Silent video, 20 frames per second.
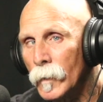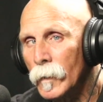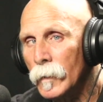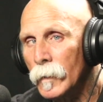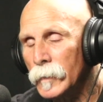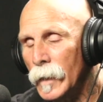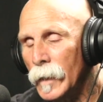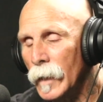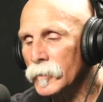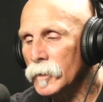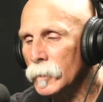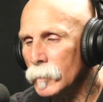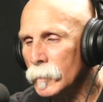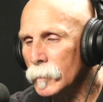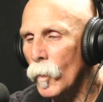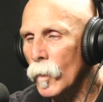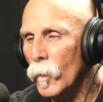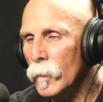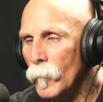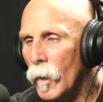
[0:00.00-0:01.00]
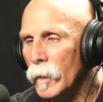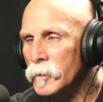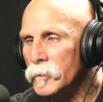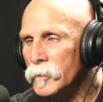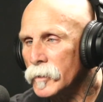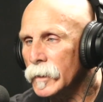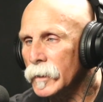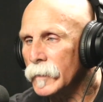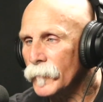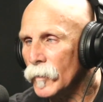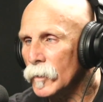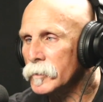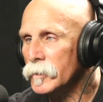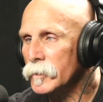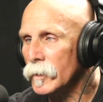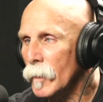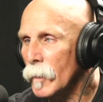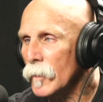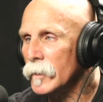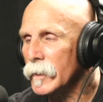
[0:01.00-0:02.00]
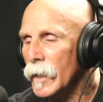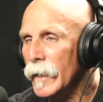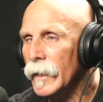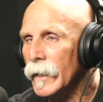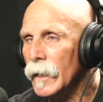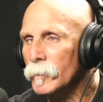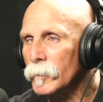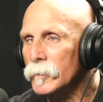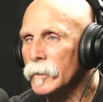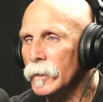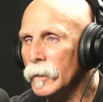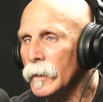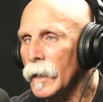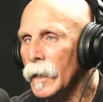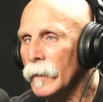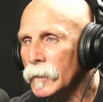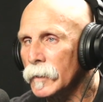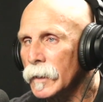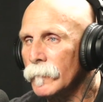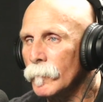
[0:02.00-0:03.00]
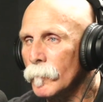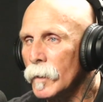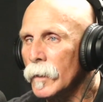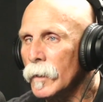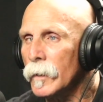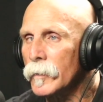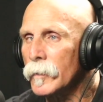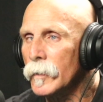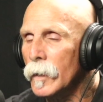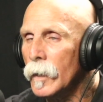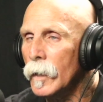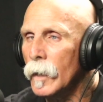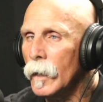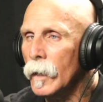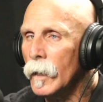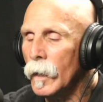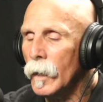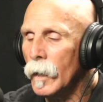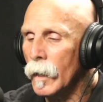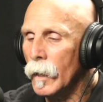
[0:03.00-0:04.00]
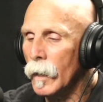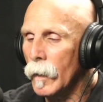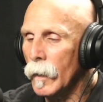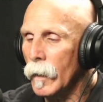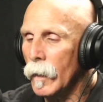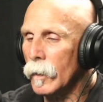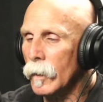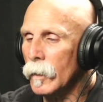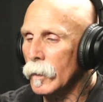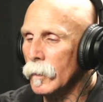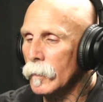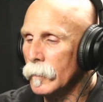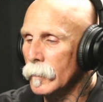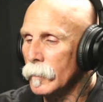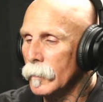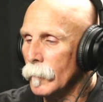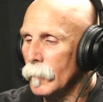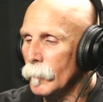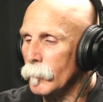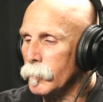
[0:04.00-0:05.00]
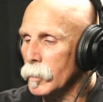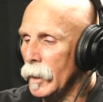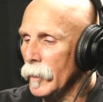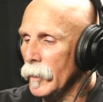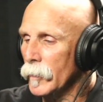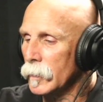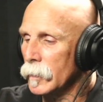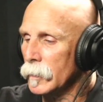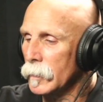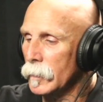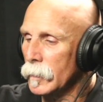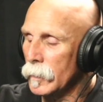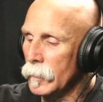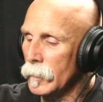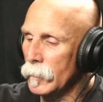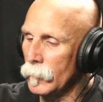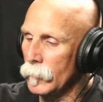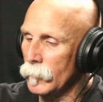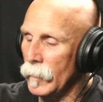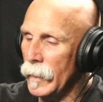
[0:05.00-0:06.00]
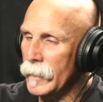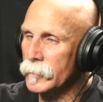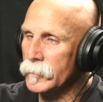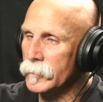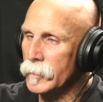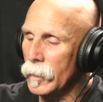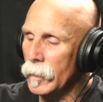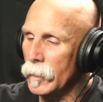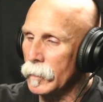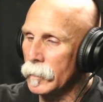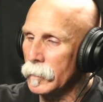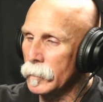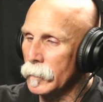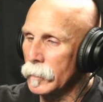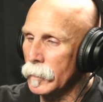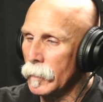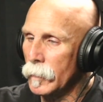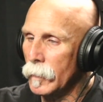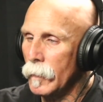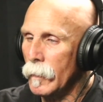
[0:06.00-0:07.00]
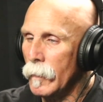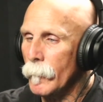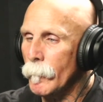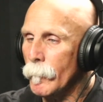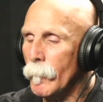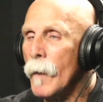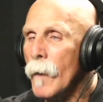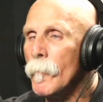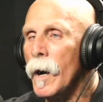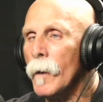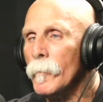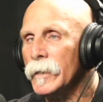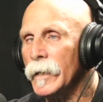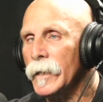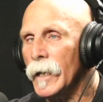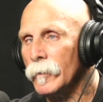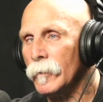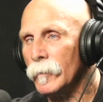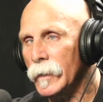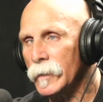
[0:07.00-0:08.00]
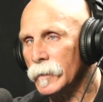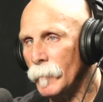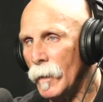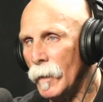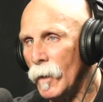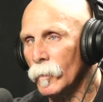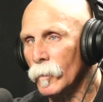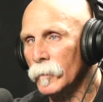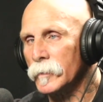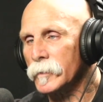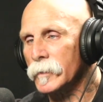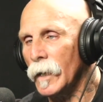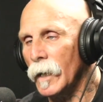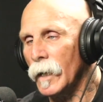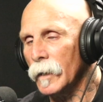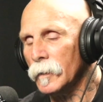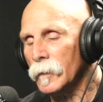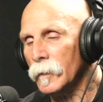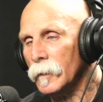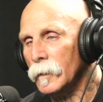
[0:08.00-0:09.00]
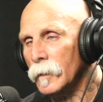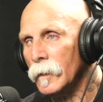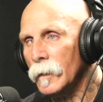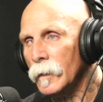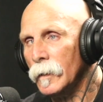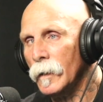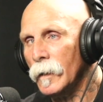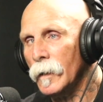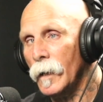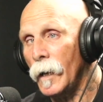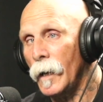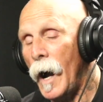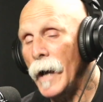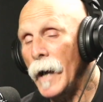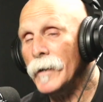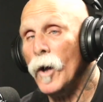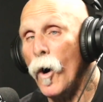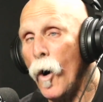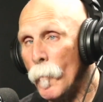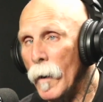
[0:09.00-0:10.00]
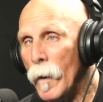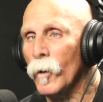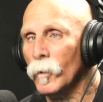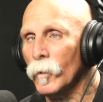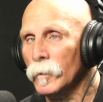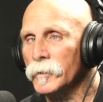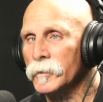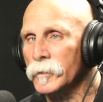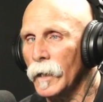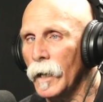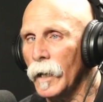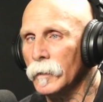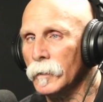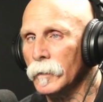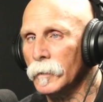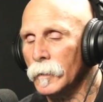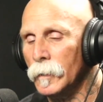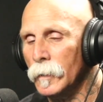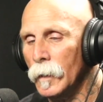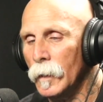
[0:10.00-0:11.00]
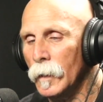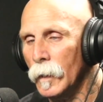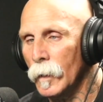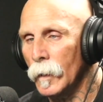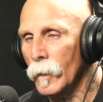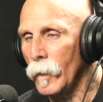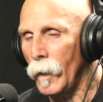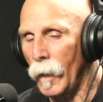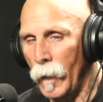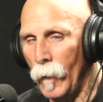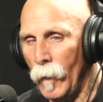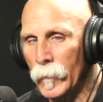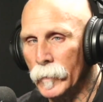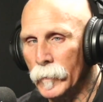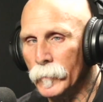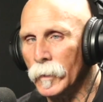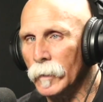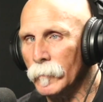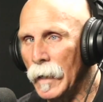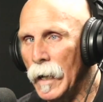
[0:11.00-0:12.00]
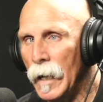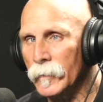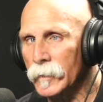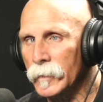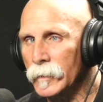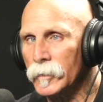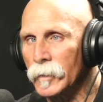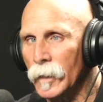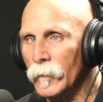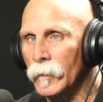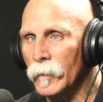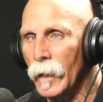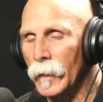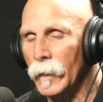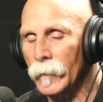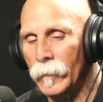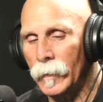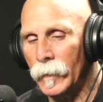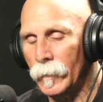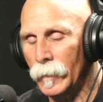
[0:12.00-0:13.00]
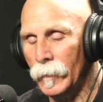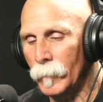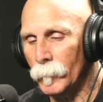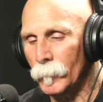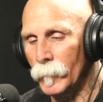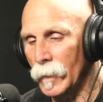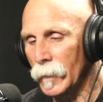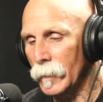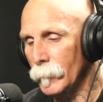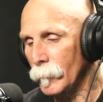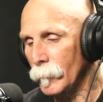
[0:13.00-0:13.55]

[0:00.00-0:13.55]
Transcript: Yeah, she was born March 31st. Her mother died April 3rd after giving birth. Her brother raised her. My mom and dad raised my oldest daughter. I know my oldest daughter. We were around each other. But